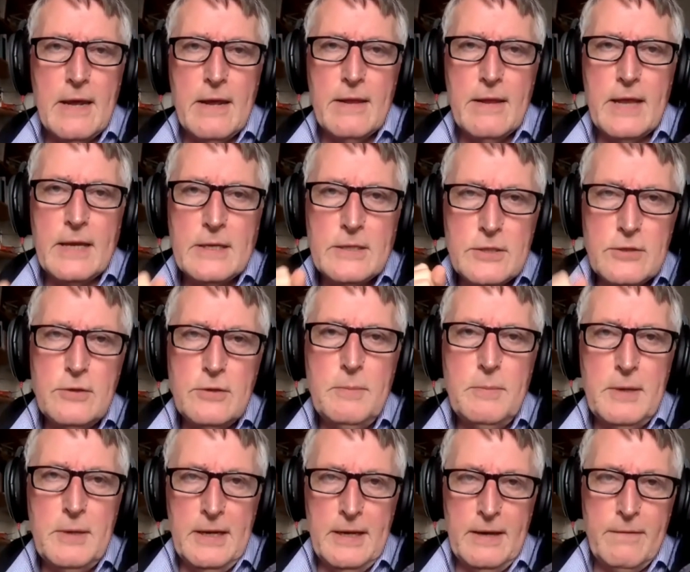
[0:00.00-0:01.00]
they do
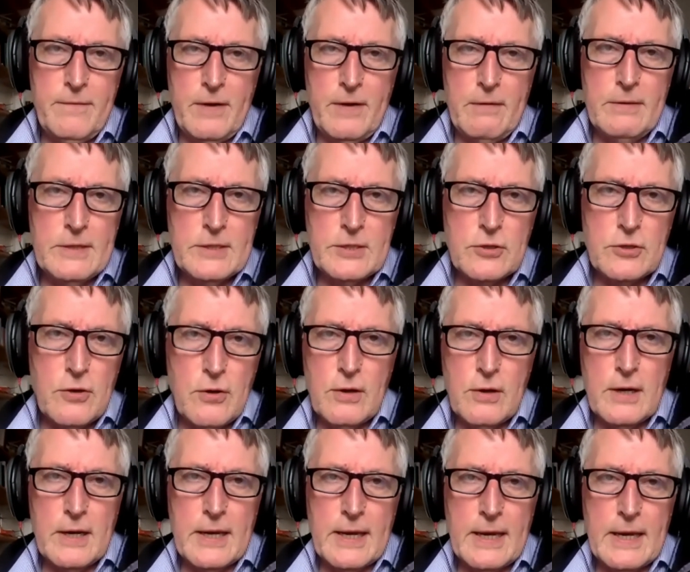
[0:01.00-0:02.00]
believe very
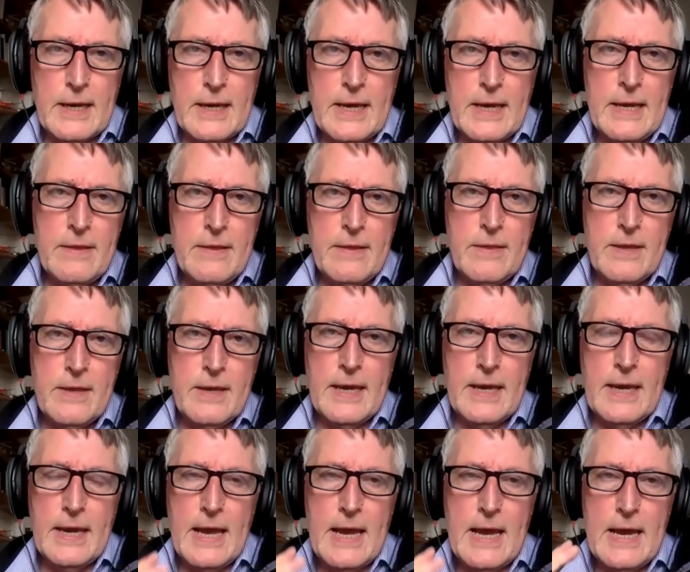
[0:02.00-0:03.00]
strongly in
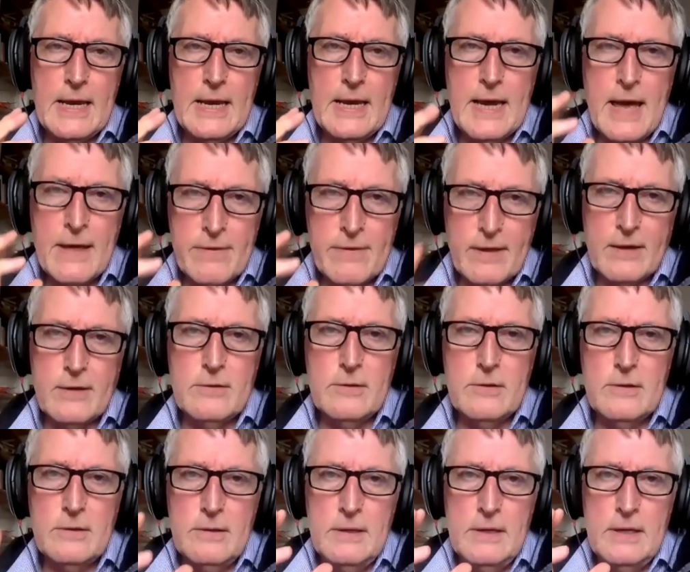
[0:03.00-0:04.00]
the
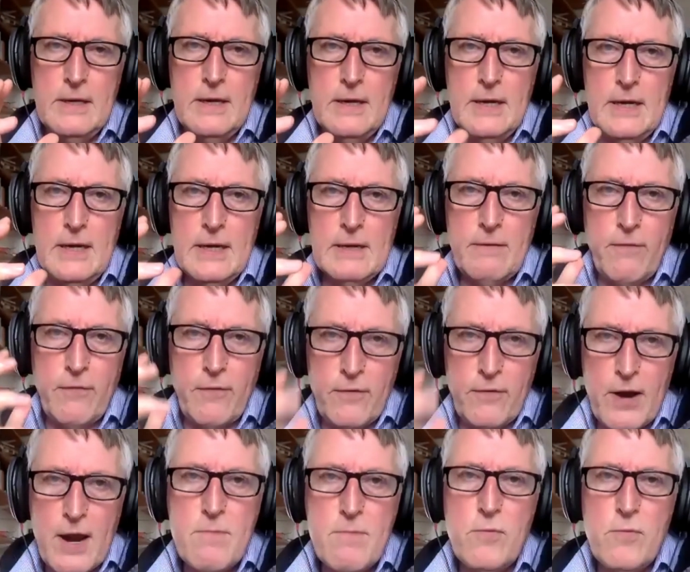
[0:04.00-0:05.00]
ethical
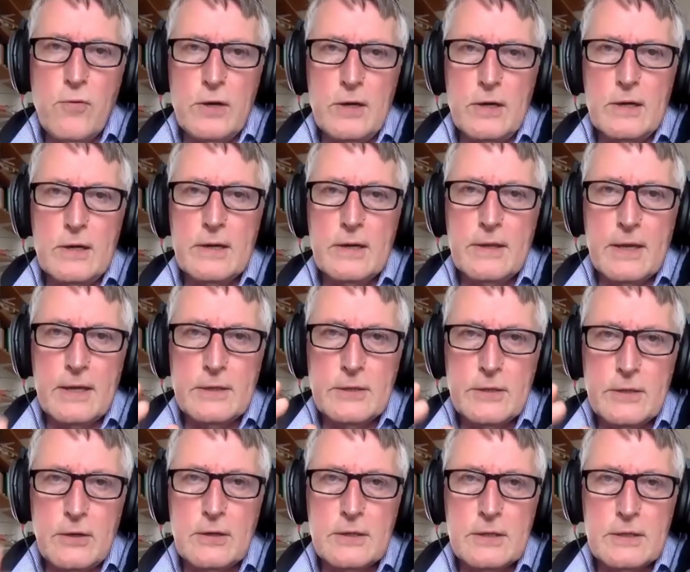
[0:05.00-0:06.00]
framework that
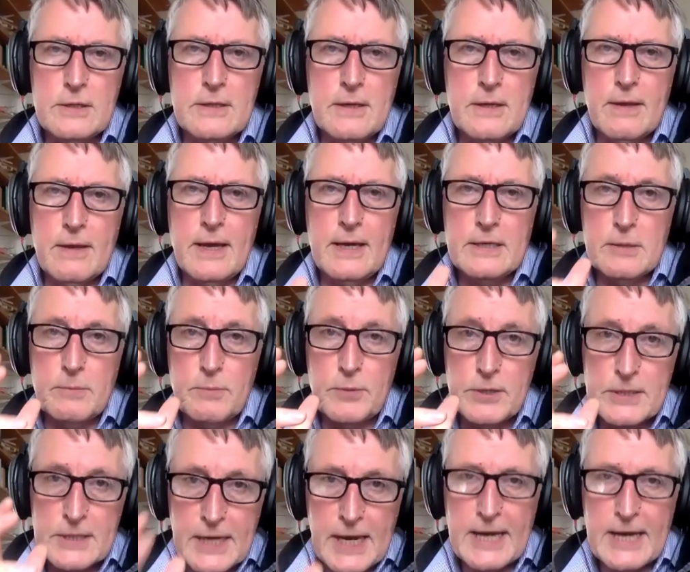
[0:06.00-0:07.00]
doctors are there to
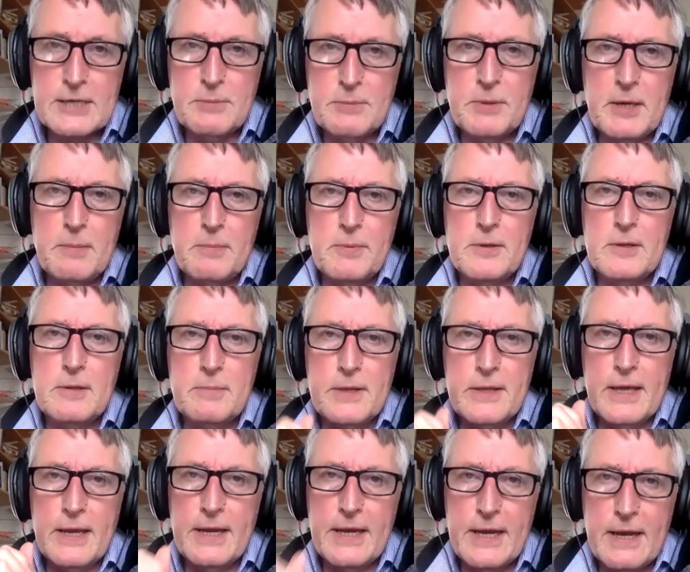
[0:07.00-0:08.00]
protect people, but
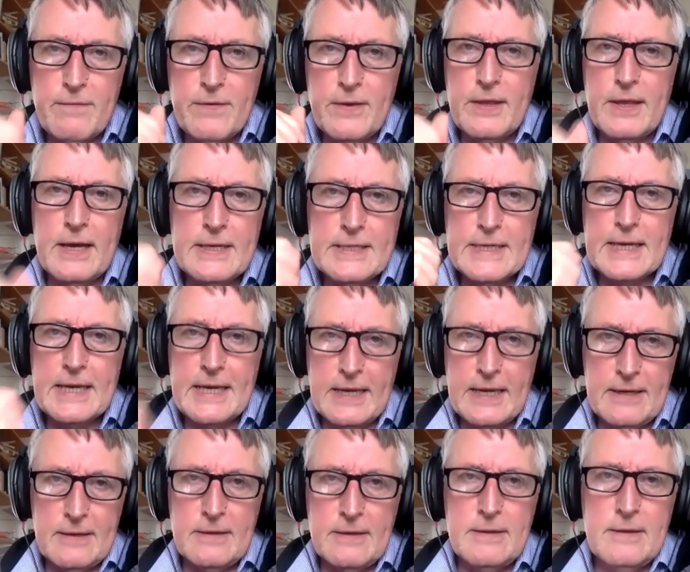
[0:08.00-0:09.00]
they're never there to
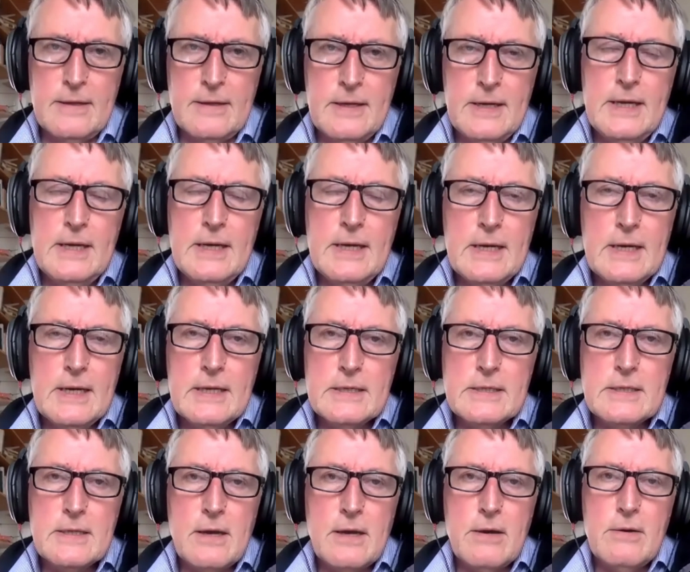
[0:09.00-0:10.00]
kill.
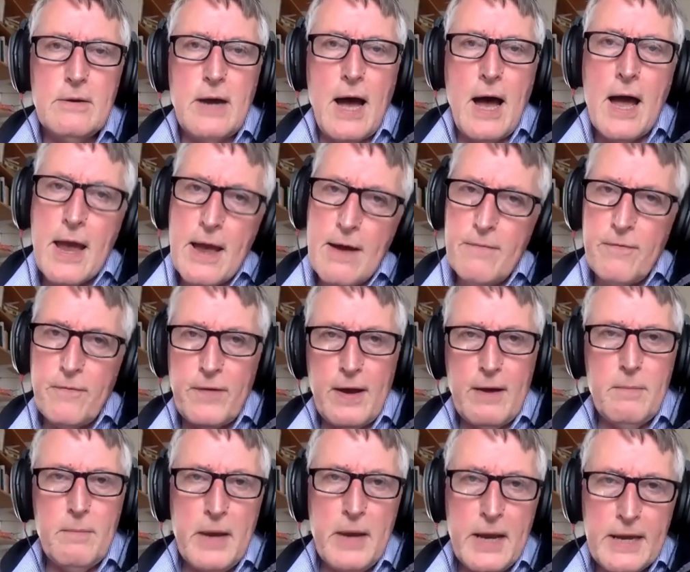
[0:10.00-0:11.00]
So I have
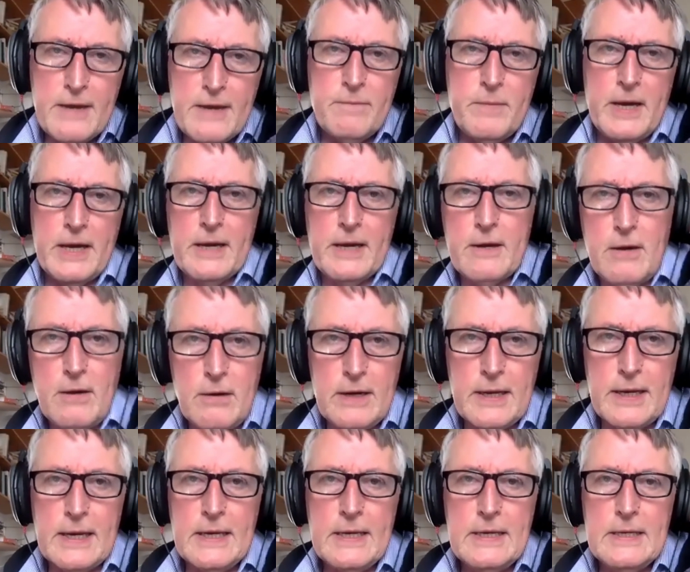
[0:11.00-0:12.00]
found many of my
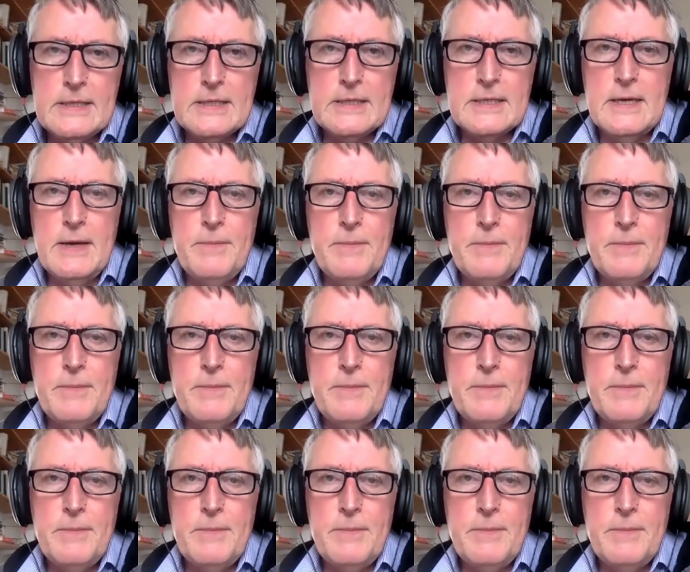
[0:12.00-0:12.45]
colleagues